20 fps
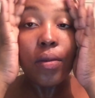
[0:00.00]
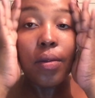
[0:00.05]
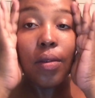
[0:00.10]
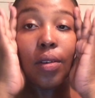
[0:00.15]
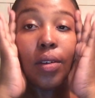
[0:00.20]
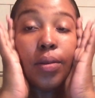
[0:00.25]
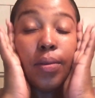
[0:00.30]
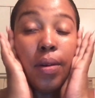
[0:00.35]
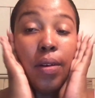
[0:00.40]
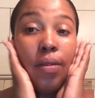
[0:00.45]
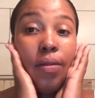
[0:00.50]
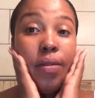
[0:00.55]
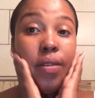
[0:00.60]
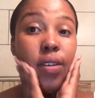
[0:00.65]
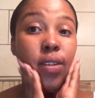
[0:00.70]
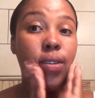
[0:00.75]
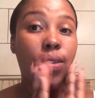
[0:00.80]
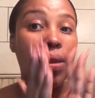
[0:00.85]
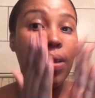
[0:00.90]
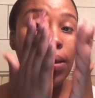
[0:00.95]
Because my
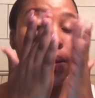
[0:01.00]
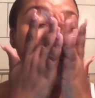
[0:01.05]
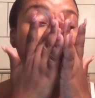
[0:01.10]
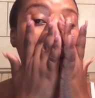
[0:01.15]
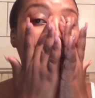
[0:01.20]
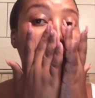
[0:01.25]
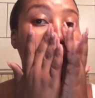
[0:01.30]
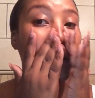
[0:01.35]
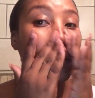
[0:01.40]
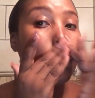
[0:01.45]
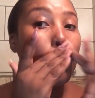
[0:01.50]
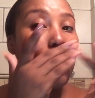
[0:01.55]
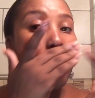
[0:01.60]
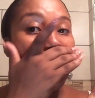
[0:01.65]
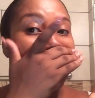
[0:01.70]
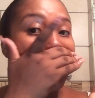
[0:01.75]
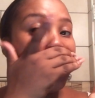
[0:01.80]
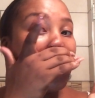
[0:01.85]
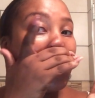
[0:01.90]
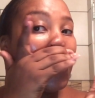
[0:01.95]
face is
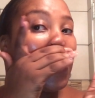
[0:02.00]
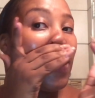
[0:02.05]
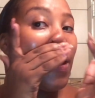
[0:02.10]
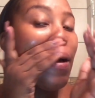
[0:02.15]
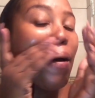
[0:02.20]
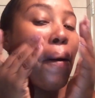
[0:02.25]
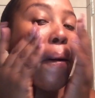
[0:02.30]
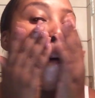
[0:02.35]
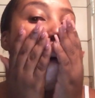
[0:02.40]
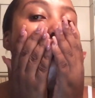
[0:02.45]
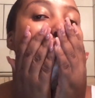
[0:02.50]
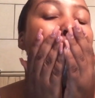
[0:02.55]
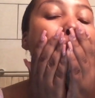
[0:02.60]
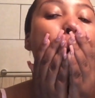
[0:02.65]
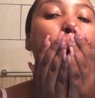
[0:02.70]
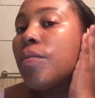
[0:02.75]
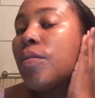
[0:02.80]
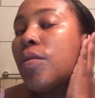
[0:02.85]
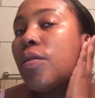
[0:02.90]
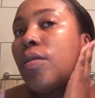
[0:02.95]
moisturized now.
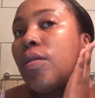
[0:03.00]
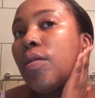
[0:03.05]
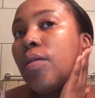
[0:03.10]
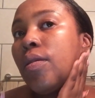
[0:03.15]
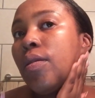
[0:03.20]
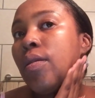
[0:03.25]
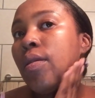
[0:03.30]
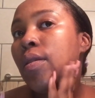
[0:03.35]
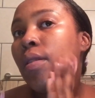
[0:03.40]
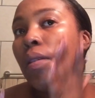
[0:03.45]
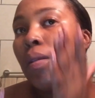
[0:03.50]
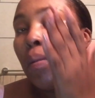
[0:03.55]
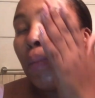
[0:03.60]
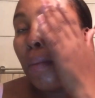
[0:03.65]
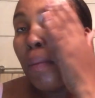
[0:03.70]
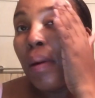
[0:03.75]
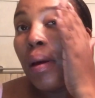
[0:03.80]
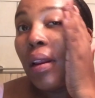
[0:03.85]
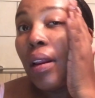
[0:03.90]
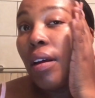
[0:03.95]

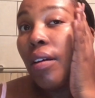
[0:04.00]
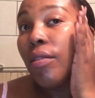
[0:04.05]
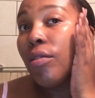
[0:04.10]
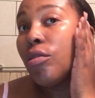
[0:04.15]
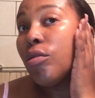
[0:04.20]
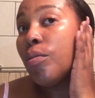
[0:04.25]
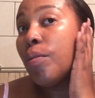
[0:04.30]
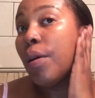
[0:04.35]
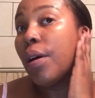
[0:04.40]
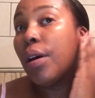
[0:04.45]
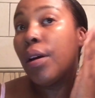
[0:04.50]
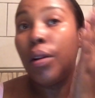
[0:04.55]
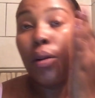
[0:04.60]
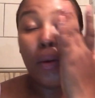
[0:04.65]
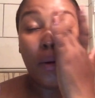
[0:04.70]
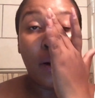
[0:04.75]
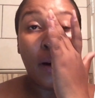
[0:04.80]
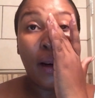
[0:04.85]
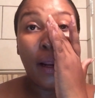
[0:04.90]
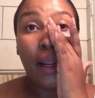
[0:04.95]
Might have to buy it
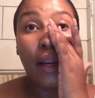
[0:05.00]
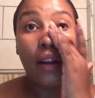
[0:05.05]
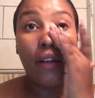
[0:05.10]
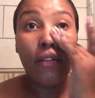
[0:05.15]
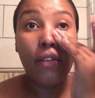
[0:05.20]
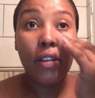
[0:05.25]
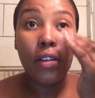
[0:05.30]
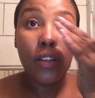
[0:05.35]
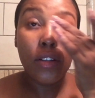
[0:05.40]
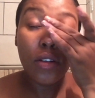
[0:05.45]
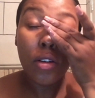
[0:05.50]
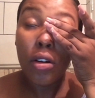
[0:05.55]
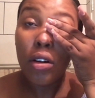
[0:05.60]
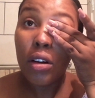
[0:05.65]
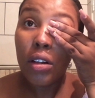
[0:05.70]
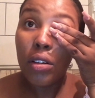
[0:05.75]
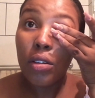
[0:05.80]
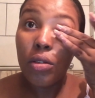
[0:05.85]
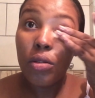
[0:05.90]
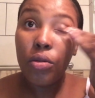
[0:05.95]
online if it's not
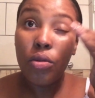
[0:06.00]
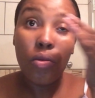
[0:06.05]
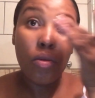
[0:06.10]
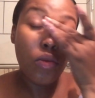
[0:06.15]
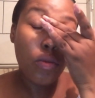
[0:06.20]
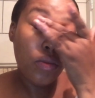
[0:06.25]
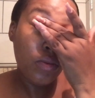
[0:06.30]
in store.